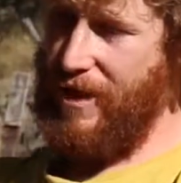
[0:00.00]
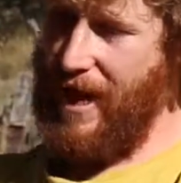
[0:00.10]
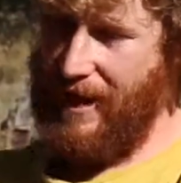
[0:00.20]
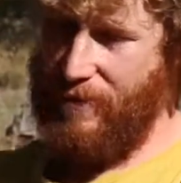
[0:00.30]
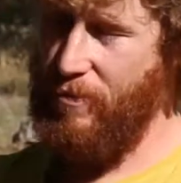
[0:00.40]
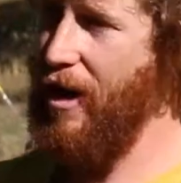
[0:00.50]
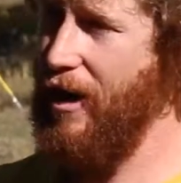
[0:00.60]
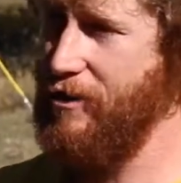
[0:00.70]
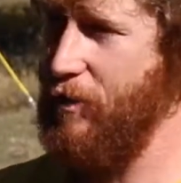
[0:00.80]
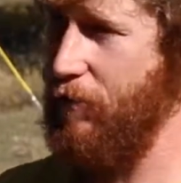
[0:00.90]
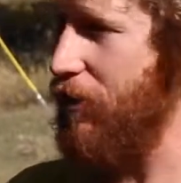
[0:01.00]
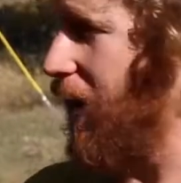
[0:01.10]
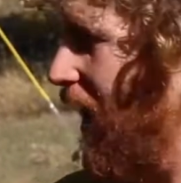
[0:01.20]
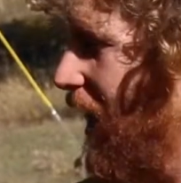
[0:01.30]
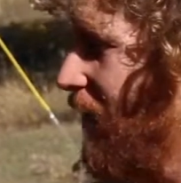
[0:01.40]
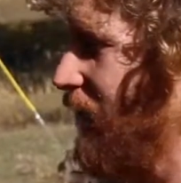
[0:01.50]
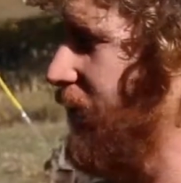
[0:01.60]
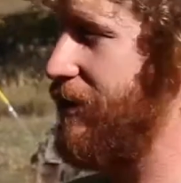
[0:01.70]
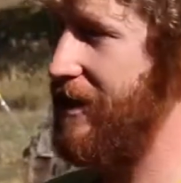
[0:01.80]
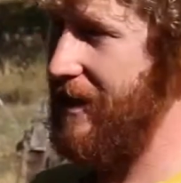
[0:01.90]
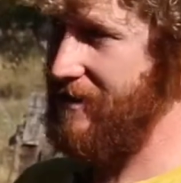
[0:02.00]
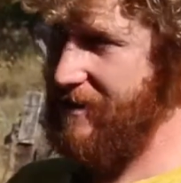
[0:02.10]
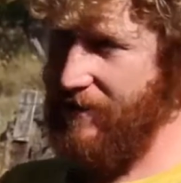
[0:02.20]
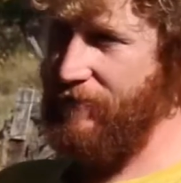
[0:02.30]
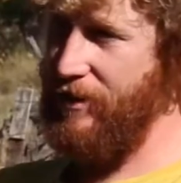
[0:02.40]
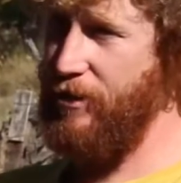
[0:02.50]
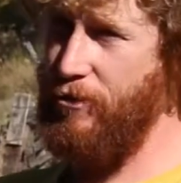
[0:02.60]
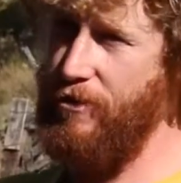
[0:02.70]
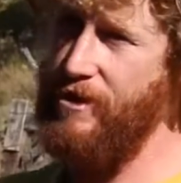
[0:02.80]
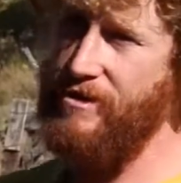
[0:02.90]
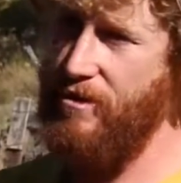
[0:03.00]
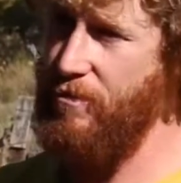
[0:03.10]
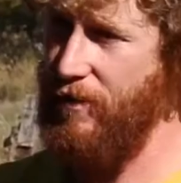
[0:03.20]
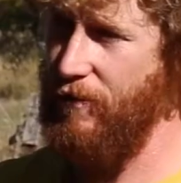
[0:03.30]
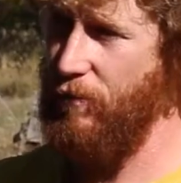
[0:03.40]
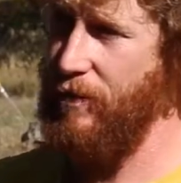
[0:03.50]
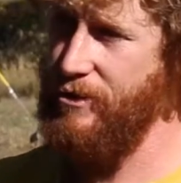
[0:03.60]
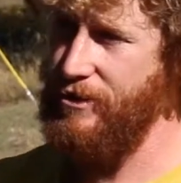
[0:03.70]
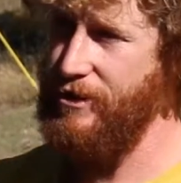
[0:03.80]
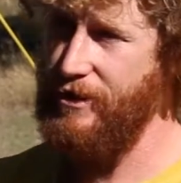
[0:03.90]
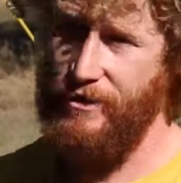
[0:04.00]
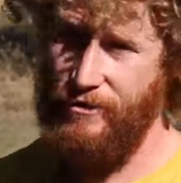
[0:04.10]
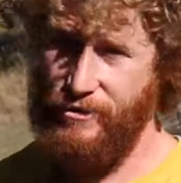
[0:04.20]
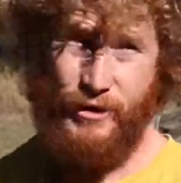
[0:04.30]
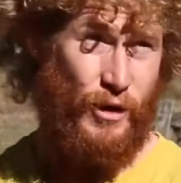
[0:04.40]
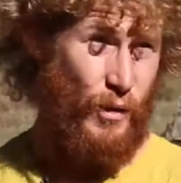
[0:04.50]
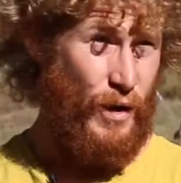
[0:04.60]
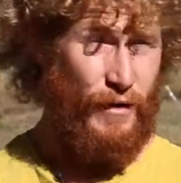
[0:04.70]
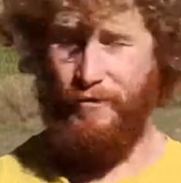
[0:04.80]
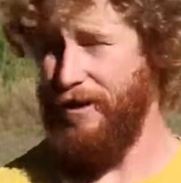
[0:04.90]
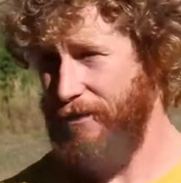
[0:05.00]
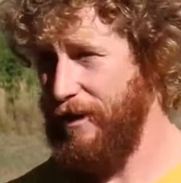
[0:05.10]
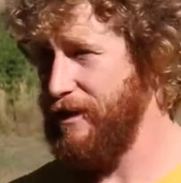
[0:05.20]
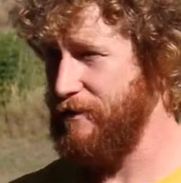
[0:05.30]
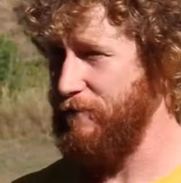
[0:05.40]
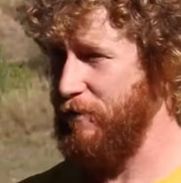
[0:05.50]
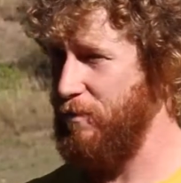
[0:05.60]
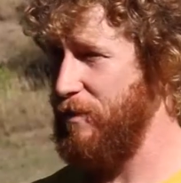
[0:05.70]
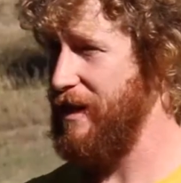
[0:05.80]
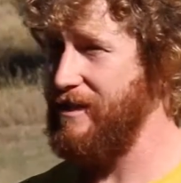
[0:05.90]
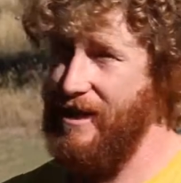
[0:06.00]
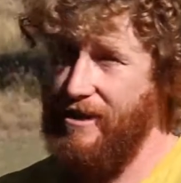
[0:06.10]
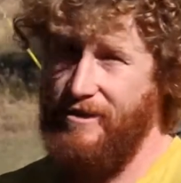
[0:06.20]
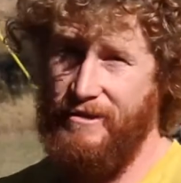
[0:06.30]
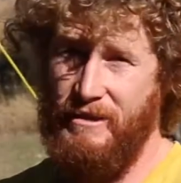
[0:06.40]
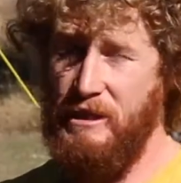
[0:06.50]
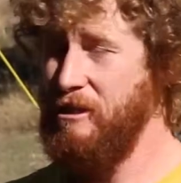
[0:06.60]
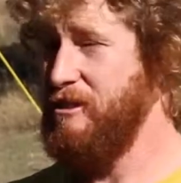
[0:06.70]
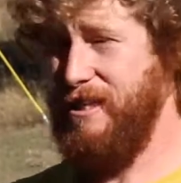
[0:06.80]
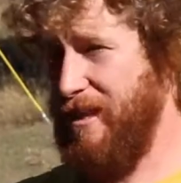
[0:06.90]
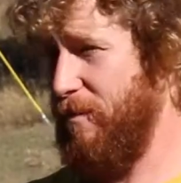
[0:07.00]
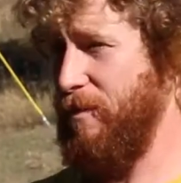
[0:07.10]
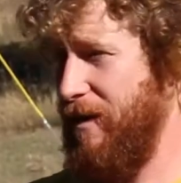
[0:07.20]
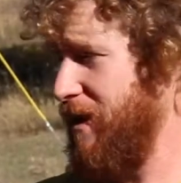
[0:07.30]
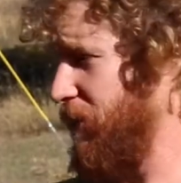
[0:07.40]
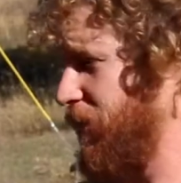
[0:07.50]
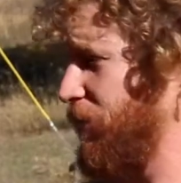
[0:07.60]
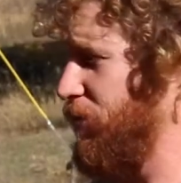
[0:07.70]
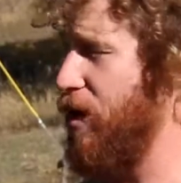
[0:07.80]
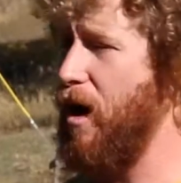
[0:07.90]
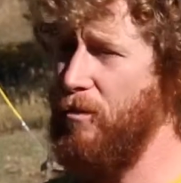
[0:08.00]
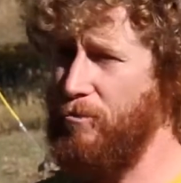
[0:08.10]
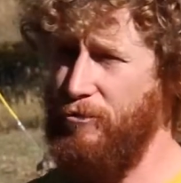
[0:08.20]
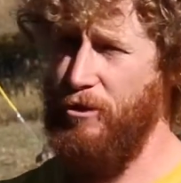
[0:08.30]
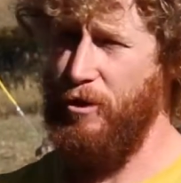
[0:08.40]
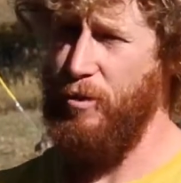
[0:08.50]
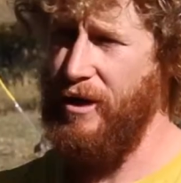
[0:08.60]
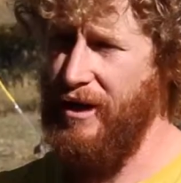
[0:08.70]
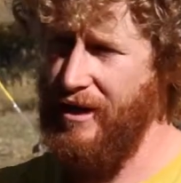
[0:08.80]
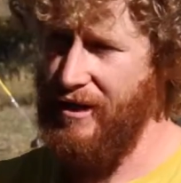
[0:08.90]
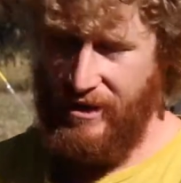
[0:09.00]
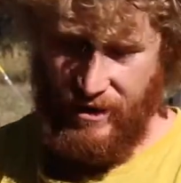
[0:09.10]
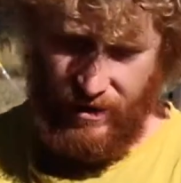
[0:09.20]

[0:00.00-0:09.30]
black box over a hive and it gets 70 degrees in the middle of winter and there's no ventilation for the bees. I could see that becoming a problem really quick.